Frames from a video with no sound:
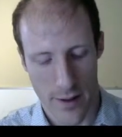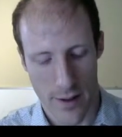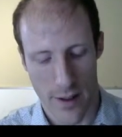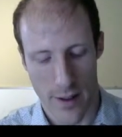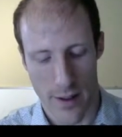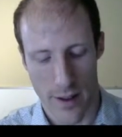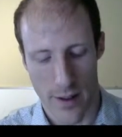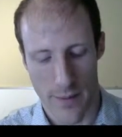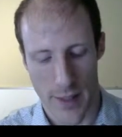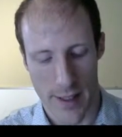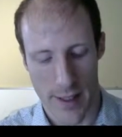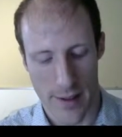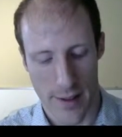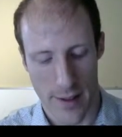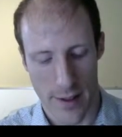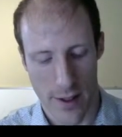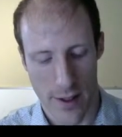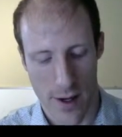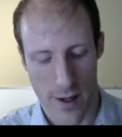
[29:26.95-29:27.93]
that's
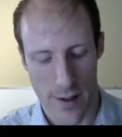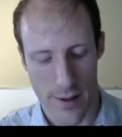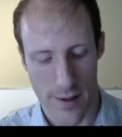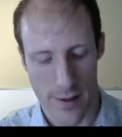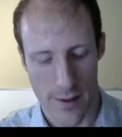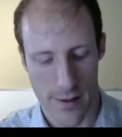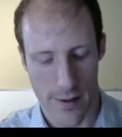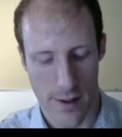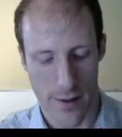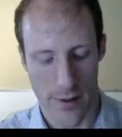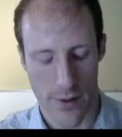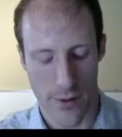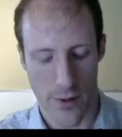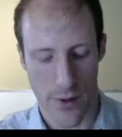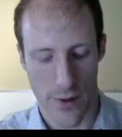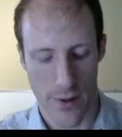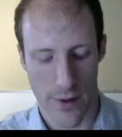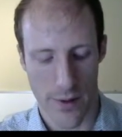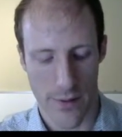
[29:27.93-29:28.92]
going to cost on the
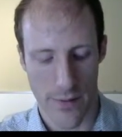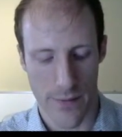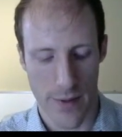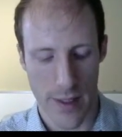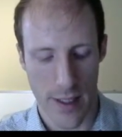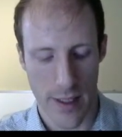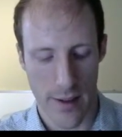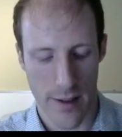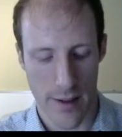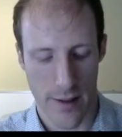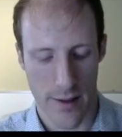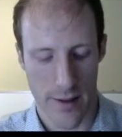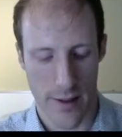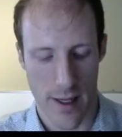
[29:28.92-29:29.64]
order of V